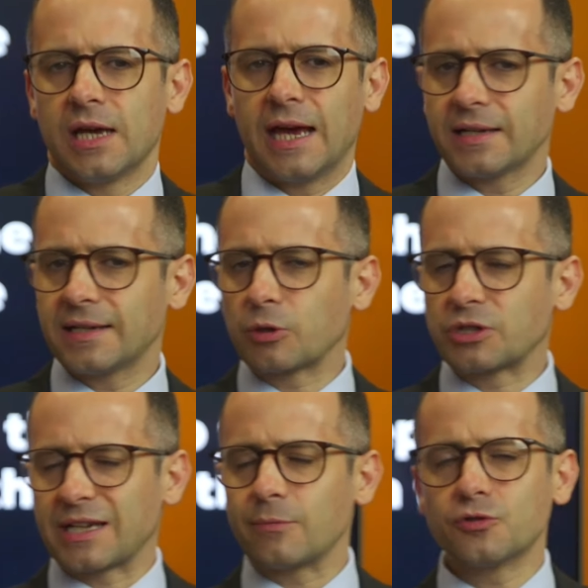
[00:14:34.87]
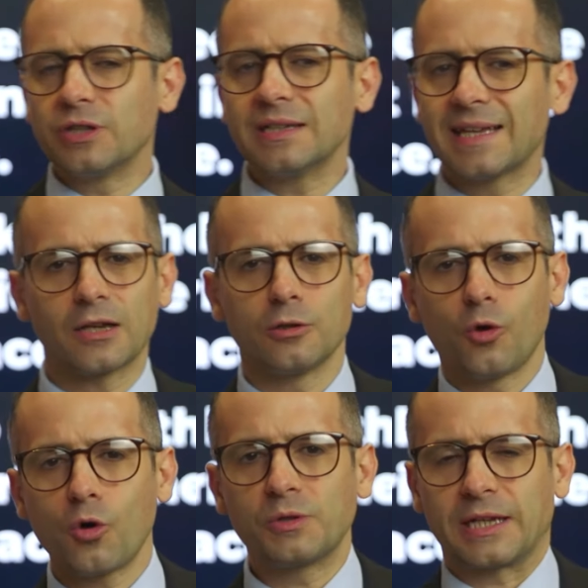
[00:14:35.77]
and there were times you didn't get
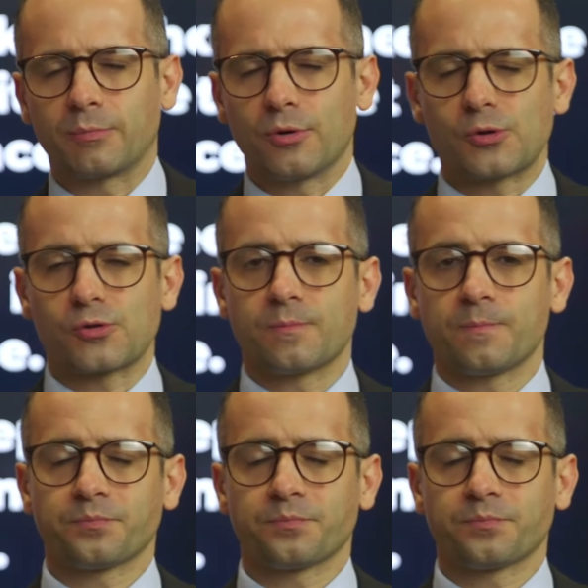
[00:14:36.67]
along with that person.